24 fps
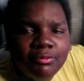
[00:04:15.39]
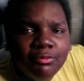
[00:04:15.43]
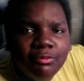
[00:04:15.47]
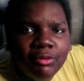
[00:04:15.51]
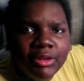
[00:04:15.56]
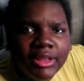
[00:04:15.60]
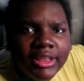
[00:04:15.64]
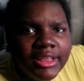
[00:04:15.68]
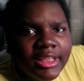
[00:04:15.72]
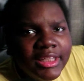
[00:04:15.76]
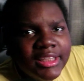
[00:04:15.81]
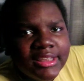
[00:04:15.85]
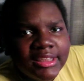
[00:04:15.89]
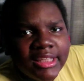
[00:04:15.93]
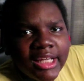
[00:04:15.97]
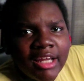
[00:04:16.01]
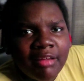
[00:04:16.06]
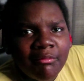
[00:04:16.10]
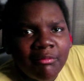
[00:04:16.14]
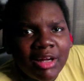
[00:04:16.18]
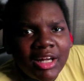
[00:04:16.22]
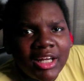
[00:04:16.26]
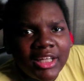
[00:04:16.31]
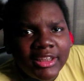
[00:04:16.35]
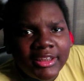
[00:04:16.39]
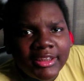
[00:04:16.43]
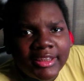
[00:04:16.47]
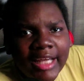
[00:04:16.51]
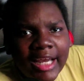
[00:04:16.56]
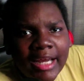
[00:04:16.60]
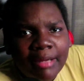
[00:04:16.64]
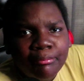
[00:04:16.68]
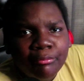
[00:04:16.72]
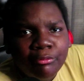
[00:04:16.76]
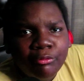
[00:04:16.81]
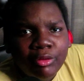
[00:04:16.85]
Really didn't say much.
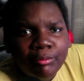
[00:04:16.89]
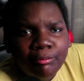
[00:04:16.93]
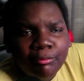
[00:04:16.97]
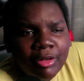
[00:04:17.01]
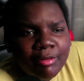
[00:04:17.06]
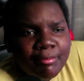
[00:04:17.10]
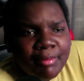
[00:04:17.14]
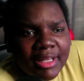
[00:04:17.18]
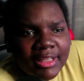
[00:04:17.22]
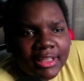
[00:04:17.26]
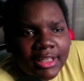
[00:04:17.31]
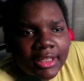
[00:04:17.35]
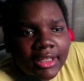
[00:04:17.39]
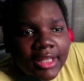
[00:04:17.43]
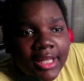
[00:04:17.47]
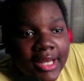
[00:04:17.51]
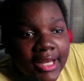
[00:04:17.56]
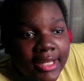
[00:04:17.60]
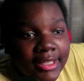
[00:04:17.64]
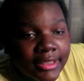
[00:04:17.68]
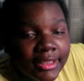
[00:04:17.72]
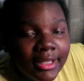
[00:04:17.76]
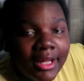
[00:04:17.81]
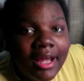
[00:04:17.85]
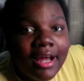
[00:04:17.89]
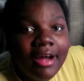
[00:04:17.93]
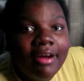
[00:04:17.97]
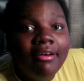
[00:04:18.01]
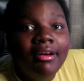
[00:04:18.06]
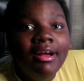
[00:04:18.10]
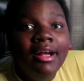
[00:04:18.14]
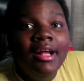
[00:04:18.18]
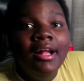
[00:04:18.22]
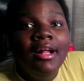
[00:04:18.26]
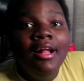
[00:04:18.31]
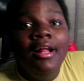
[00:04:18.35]
Came went back to class. Now,
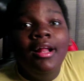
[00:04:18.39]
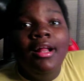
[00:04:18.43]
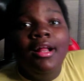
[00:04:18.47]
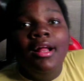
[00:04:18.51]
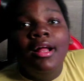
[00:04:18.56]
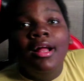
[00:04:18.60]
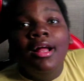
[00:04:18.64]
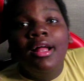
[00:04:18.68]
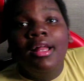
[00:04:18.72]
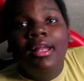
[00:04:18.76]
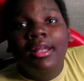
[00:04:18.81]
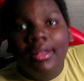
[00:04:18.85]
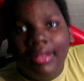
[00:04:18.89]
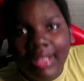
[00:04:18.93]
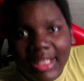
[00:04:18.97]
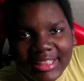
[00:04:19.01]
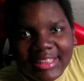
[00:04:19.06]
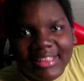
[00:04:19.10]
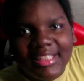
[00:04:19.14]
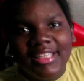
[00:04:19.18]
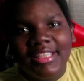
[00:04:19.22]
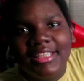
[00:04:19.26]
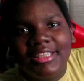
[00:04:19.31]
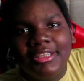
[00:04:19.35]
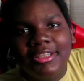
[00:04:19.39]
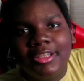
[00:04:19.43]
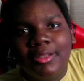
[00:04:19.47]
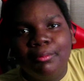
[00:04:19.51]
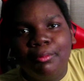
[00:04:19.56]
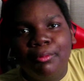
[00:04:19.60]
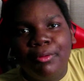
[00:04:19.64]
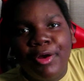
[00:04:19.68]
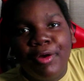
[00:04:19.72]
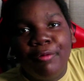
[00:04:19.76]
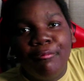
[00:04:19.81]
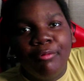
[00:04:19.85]
let's get to the
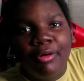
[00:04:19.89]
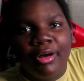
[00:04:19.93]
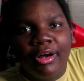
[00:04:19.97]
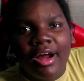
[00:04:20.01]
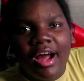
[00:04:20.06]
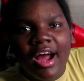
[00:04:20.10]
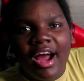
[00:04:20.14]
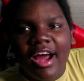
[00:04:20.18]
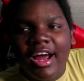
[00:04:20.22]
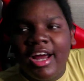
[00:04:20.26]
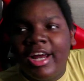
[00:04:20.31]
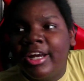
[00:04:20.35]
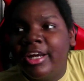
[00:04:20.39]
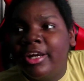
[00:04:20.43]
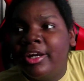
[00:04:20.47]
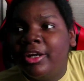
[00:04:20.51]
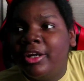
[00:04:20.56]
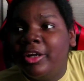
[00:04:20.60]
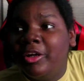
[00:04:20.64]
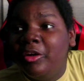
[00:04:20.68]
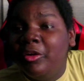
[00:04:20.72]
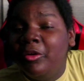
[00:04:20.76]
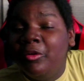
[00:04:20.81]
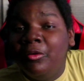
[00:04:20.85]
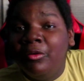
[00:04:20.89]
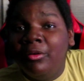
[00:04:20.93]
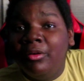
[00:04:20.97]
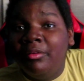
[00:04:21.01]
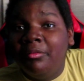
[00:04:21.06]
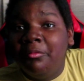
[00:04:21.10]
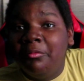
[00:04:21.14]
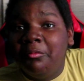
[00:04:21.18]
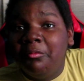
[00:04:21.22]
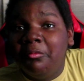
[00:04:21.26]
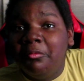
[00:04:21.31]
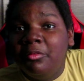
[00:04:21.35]
point where I
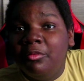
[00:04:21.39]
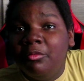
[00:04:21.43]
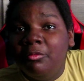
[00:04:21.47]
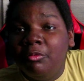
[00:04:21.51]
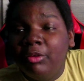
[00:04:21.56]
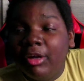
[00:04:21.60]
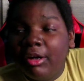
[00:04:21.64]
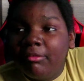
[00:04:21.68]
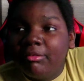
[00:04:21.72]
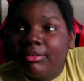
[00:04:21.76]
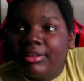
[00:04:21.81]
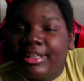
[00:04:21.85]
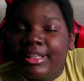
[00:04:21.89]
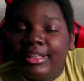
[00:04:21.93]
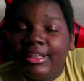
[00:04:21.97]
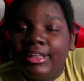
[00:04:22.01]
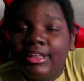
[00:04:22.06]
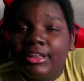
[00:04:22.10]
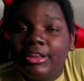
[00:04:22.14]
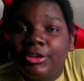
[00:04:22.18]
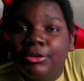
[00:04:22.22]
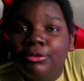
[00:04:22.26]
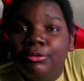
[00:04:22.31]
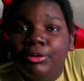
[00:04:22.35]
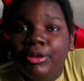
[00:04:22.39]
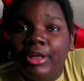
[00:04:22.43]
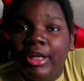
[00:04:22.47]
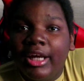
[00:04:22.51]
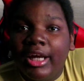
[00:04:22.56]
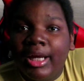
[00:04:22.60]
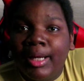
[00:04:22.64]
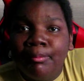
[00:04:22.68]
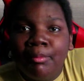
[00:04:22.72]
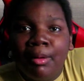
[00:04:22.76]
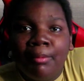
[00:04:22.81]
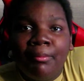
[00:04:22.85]
where it was the end of the school
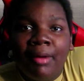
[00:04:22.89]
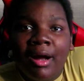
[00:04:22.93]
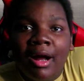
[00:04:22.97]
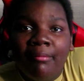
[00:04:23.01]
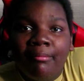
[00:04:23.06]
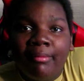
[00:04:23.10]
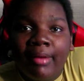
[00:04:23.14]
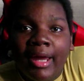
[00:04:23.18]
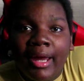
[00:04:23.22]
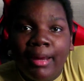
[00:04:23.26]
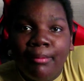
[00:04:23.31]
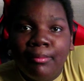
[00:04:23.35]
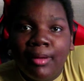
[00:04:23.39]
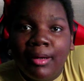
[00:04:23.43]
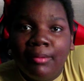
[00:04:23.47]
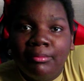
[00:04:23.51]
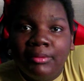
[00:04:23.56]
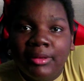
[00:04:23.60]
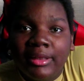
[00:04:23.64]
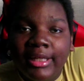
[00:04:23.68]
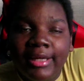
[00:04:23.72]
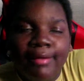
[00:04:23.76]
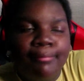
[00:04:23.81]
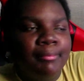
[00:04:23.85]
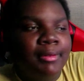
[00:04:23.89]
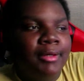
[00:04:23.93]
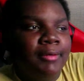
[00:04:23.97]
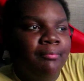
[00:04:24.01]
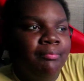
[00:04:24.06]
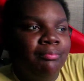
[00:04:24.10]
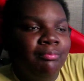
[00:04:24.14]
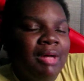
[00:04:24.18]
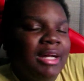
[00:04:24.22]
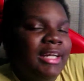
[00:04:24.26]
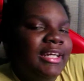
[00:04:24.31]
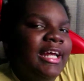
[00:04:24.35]
day and my mom came up to get me.
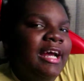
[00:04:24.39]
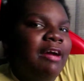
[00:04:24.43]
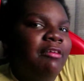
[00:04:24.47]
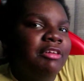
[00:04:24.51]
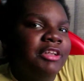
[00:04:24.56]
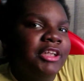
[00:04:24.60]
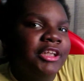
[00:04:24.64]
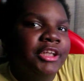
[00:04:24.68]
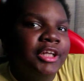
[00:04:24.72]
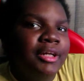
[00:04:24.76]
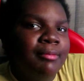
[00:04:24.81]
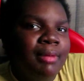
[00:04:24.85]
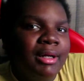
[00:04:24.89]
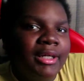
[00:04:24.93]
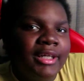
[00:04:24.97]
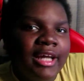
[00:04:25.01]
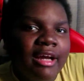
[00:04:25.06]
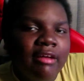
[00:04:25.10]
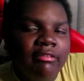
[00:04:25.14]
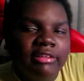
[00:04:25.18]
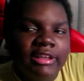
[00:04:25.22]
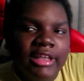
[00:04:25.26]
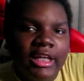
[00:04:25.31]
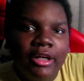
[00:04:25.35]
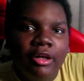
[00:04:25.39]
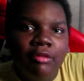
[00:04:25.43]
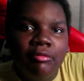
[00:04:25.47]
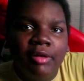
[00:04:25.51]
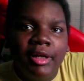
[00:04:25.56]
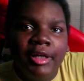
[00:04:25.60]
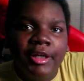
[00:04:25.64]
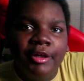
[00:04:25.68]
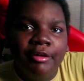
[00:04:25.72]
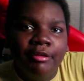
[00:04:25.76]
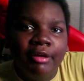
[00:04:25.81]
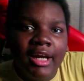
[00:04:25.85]
My dad wasn't there. My dad was at home
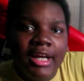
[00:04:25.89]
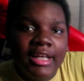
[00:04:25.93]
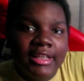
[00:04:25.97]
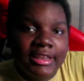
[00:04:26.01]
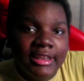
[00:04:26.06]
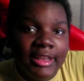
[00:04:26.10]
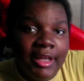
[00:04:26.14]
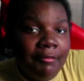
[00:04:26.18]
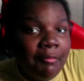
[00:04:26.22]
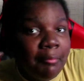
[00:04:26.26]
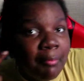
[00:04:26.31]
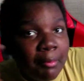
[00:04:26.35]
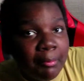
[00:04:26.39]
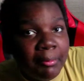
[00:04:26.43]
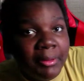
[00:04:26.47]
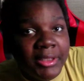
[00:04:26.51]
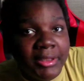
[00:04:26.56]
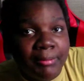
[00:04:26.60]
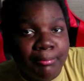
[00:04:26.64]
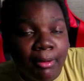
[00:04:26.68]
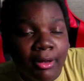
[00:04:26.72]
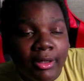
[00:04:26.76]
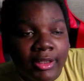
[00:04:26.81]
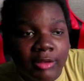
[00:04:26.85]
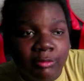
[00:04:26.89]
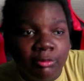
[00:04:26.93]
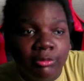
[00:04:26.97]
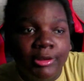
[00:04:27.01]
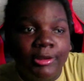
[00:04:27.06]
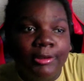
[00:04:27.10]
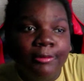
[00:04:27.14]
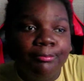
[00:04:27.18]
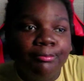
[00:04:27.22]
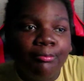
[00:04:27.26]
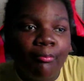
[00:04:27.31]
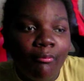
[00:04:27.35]
cutting grass because I remember this part as
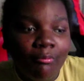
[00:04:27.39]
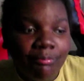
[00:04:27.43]
well.